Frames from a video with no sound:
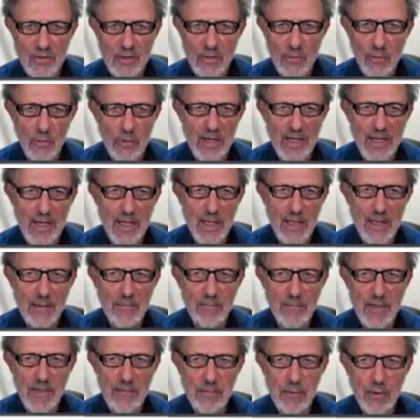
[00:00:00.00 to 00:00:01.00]
way
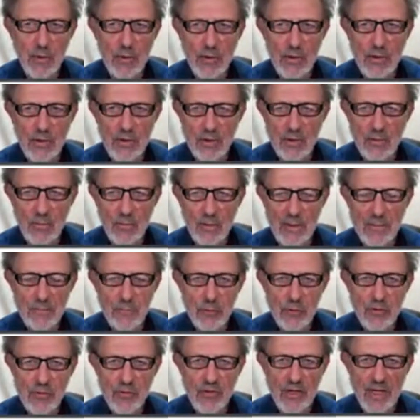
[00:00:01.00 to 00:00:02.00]
people
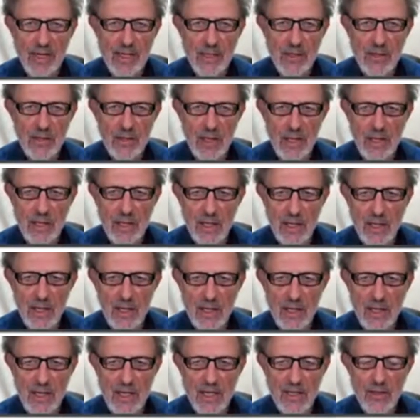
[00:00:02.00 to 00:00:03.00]
represent
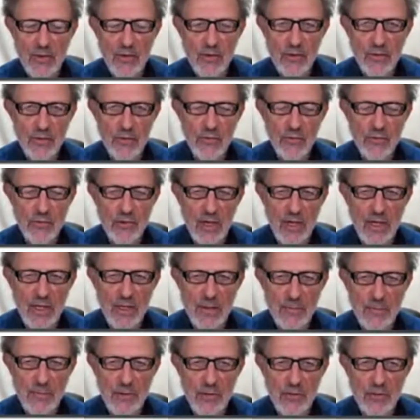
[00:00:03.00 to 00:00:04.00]
integers on
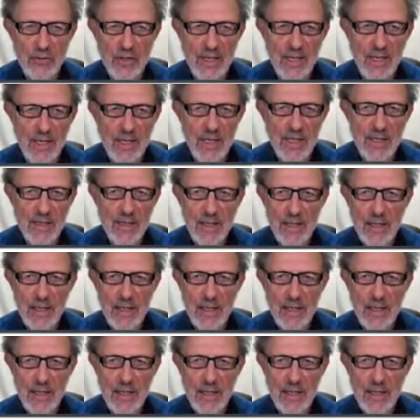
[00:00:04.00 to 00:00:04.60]
the machine.